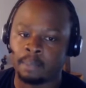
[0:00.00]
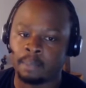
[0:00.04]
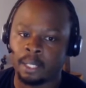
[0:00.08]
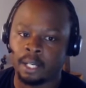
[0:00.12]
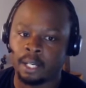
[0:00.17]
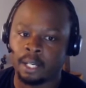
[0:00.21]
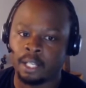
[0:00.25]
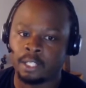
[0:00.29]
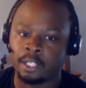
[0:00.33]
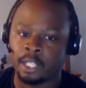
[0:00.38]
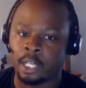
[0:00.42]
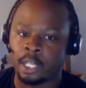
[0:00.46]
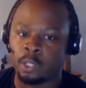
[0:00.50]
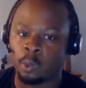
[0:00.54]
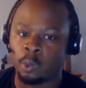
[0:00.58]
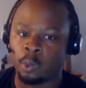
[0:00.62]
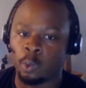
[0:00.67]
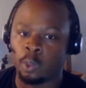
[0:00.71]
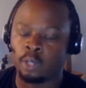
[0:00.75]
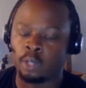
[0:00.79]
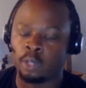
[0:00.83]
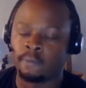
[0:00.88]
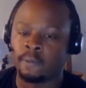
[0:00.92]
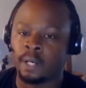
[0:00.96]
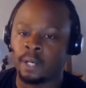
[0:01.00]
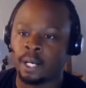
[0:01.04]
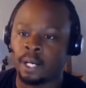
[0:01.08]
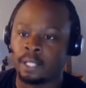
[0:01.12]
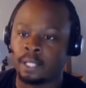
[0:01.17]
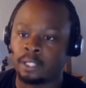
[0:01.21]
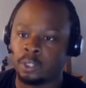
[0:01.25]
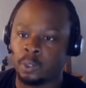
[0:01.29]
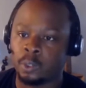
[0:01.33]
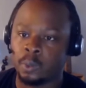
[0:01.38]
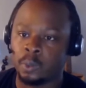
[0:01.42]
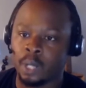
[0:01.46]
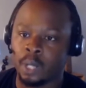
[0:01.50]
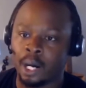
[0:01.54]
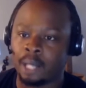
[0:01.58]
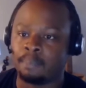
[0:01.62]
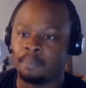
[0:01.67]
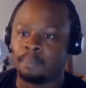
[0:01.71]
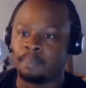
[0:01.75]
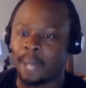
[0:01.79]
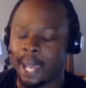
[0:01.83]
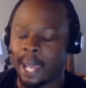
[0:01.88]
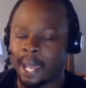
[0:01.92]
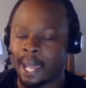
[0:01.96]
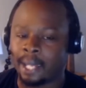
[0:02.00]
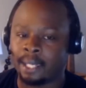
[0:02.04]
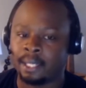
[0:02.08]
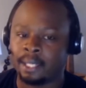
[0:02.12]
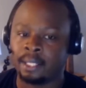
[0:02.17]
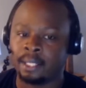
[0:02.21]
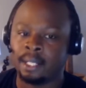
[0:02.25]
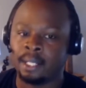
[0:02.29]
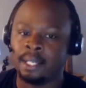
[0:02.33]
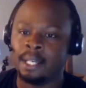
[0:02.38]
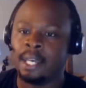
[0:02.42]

because in order for us to unpack it,